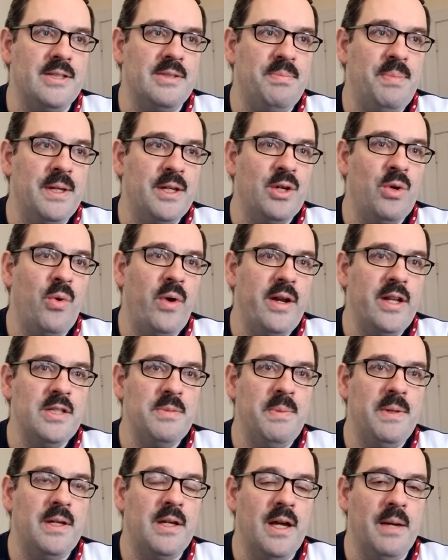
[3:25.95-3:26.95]
Bitcoin is
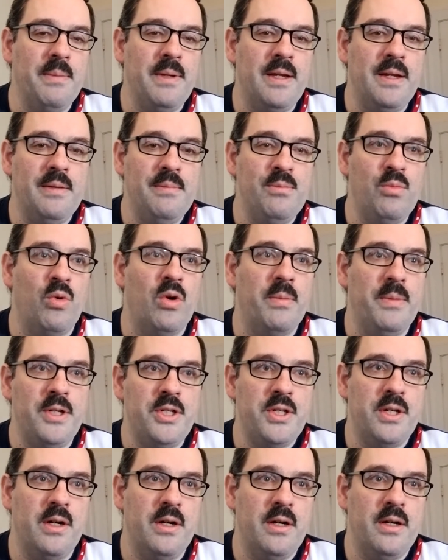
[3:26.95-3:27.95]
becoming more
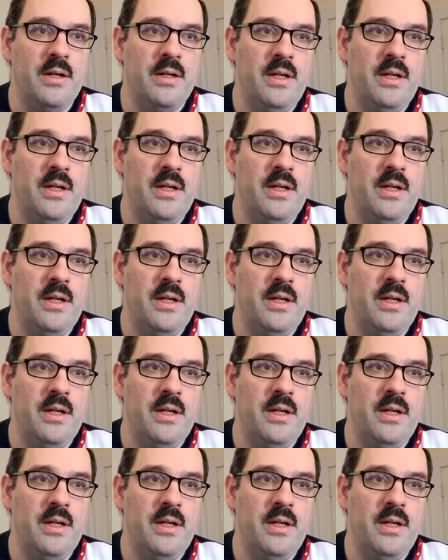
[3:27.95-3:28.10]
mature.